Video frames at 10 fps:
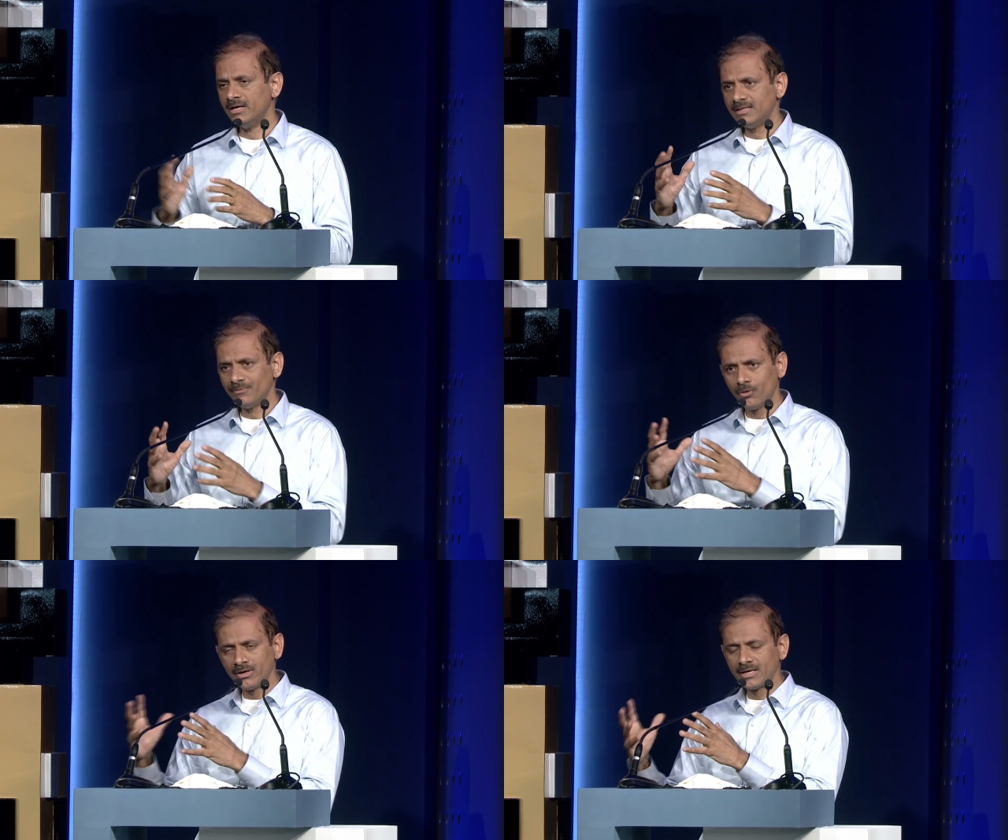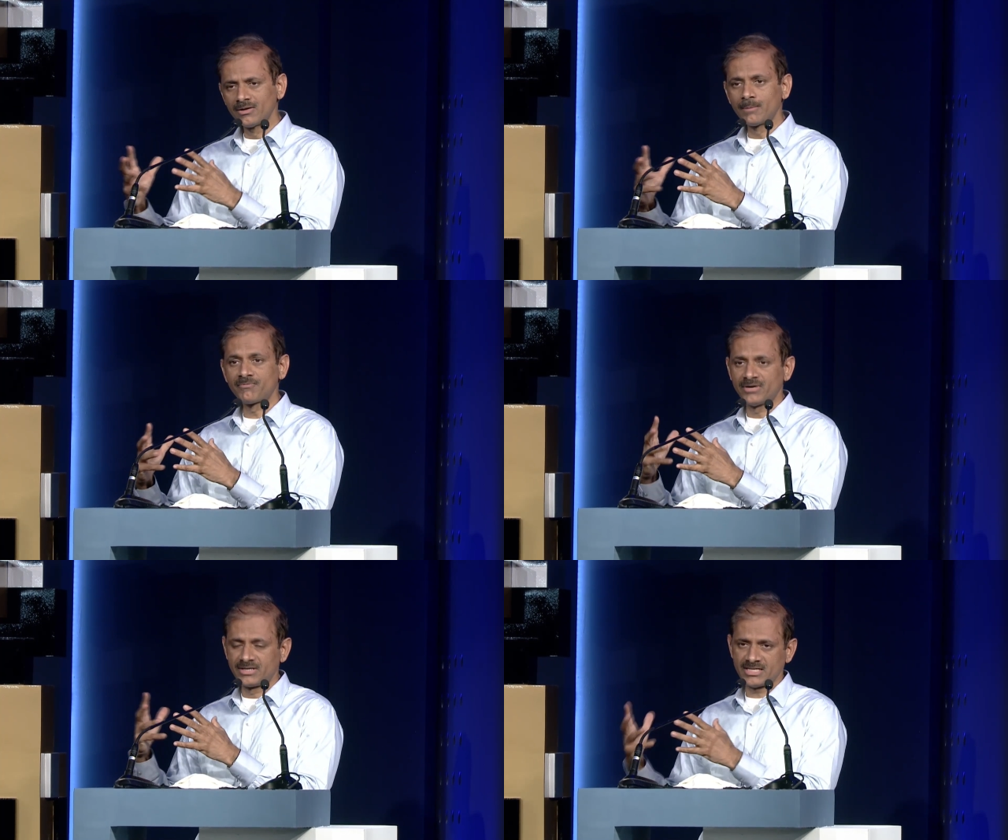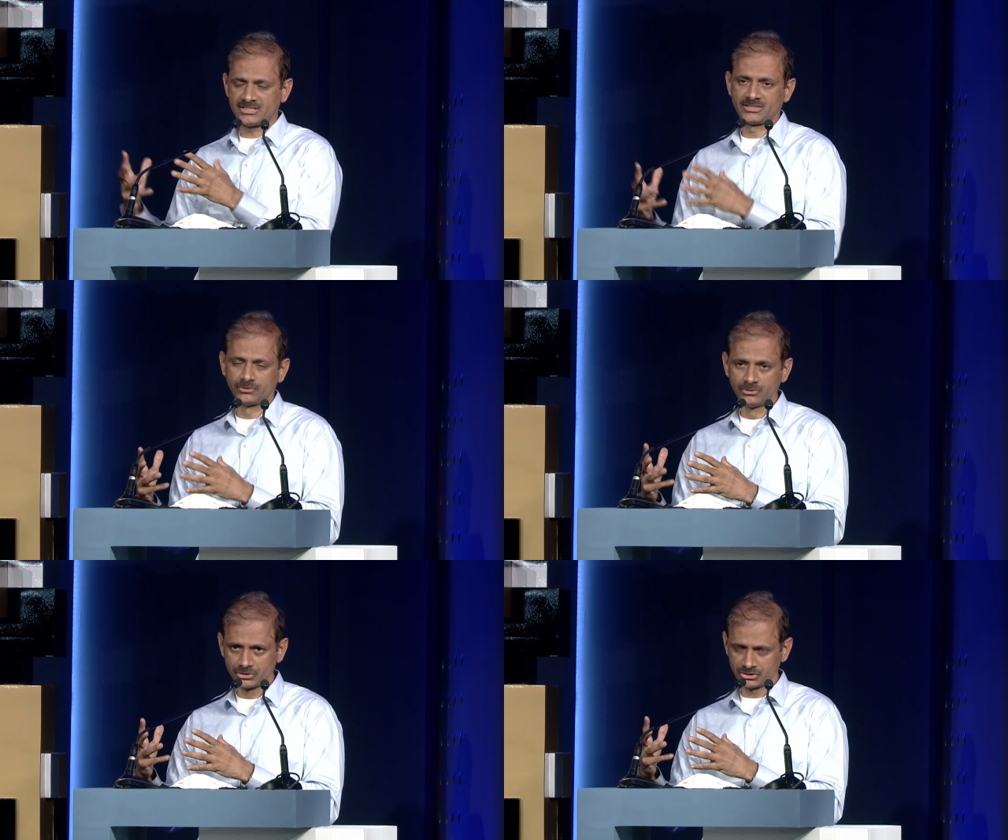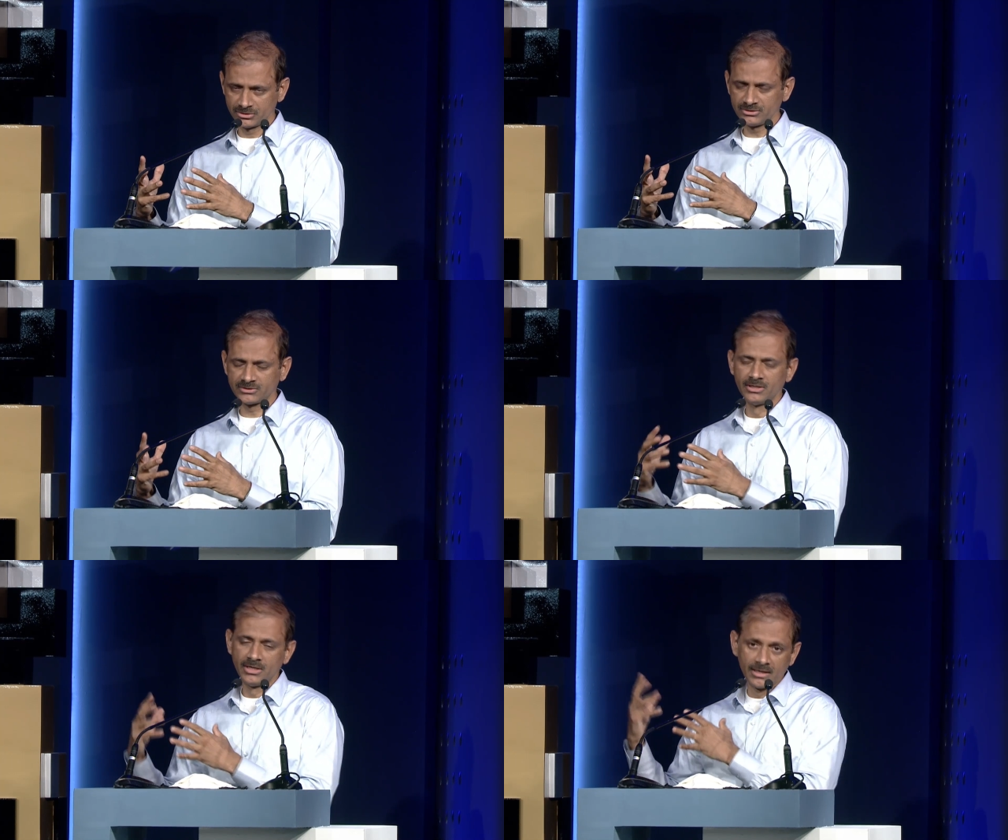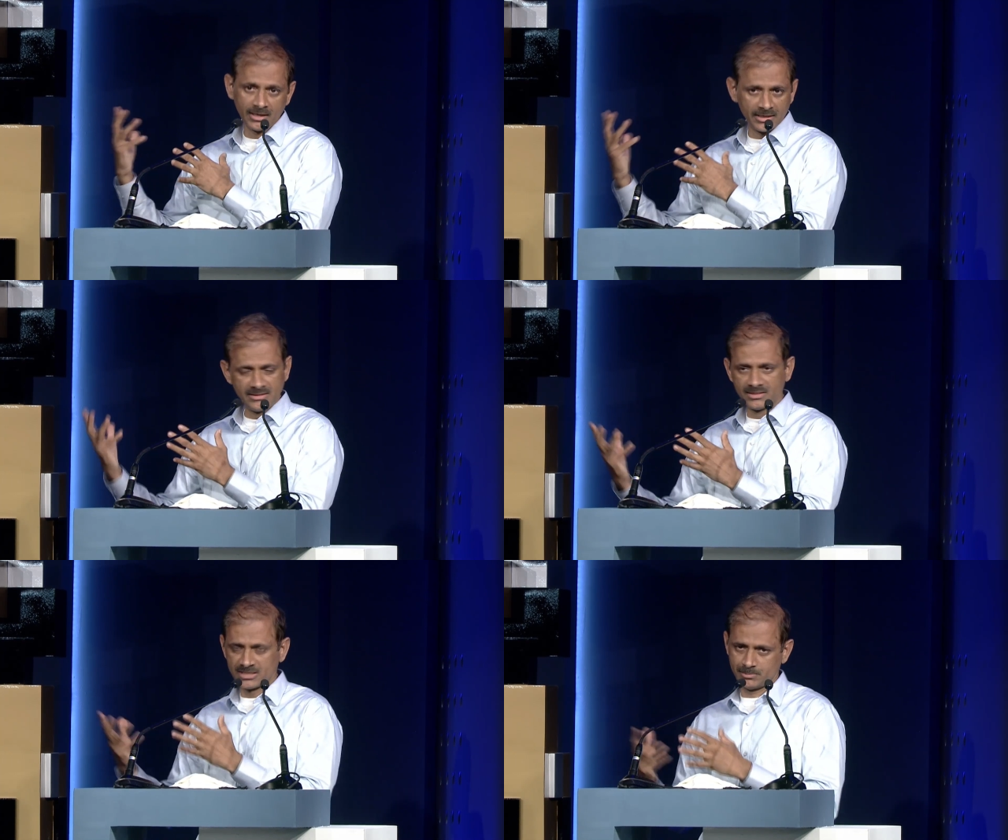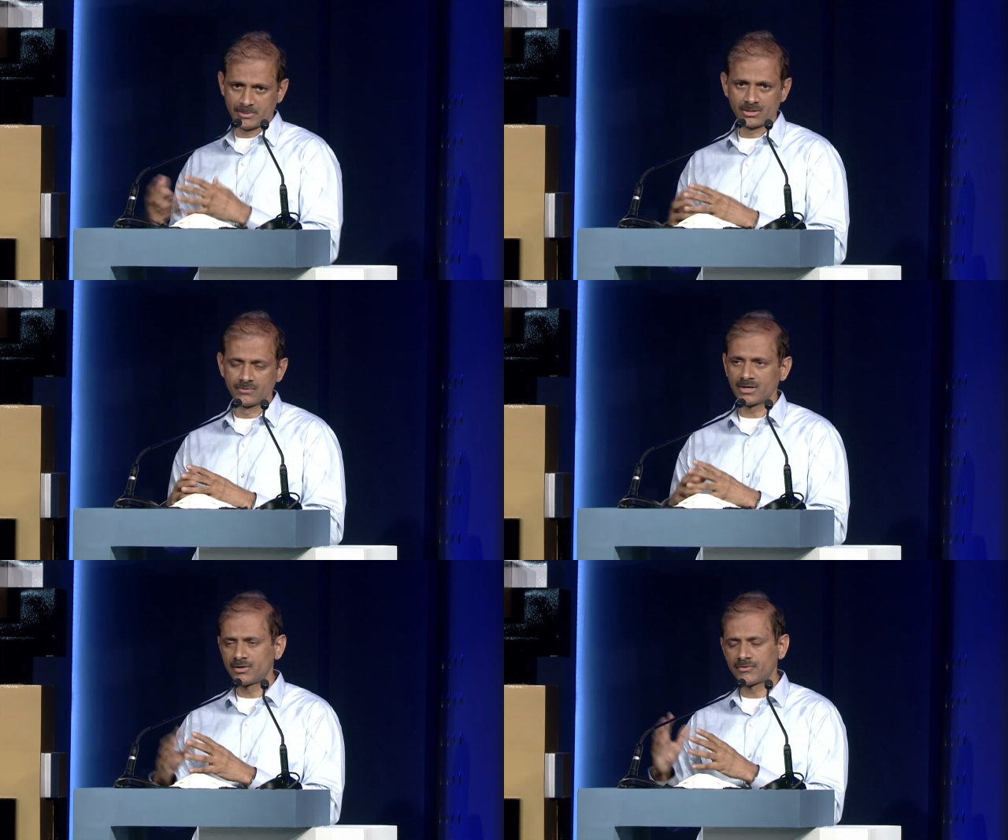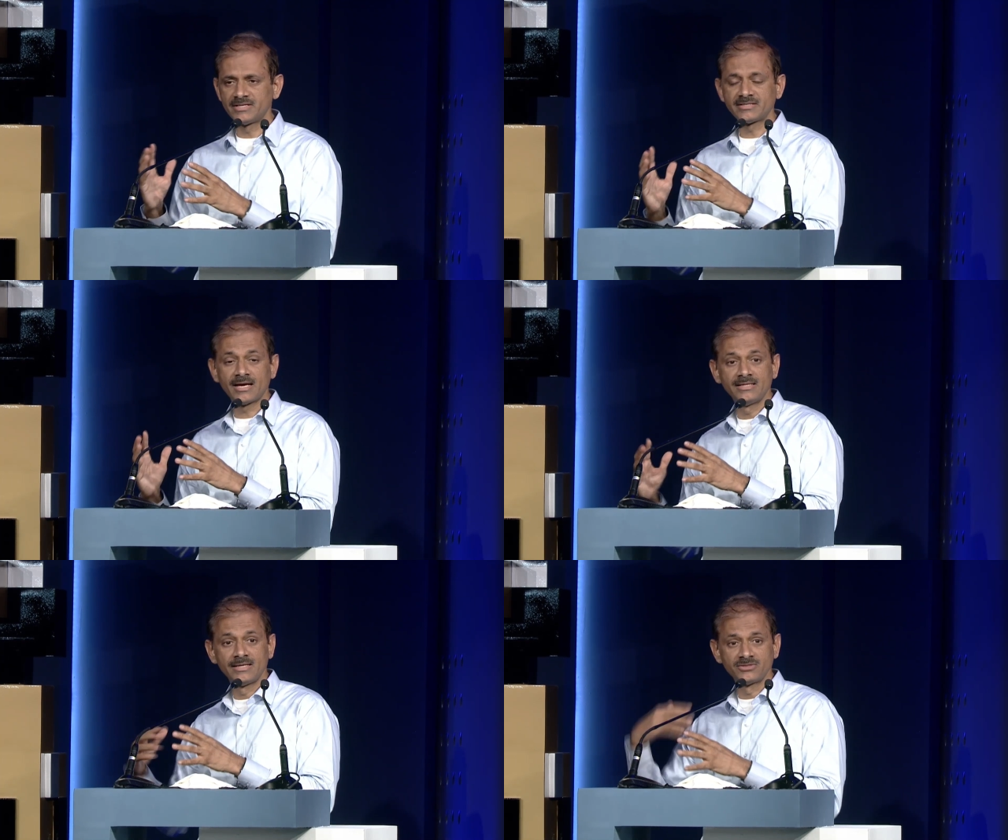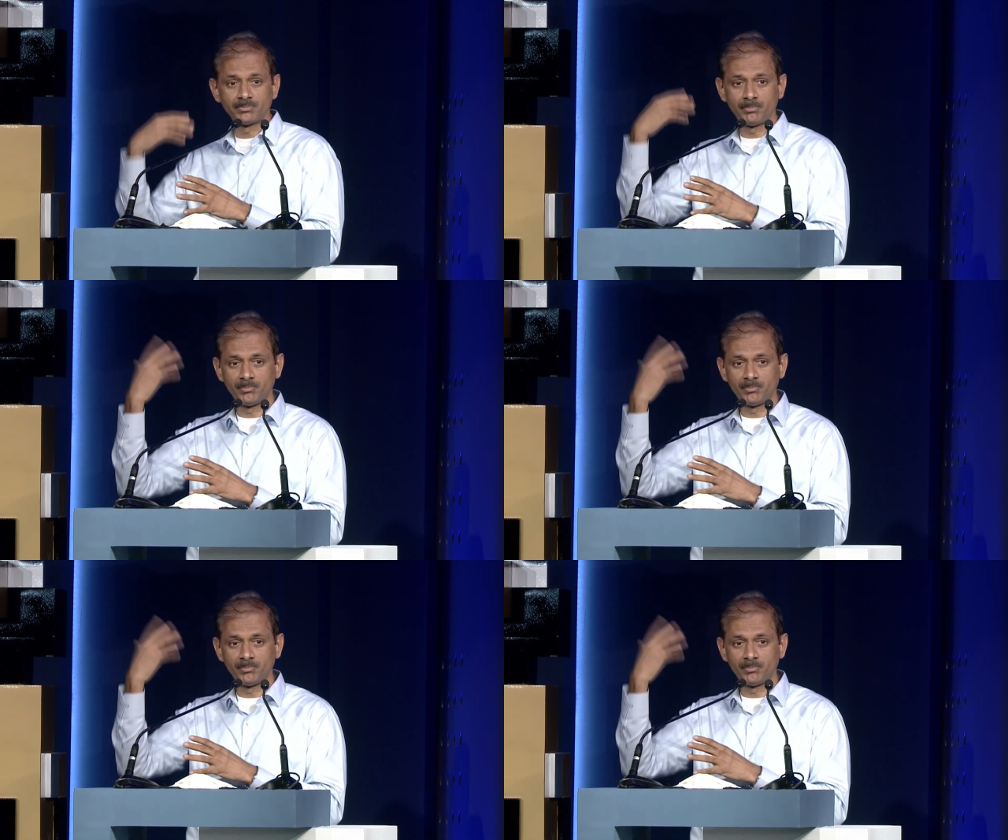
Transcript: they've all developed fantastic solutions in their respective countries, and they have,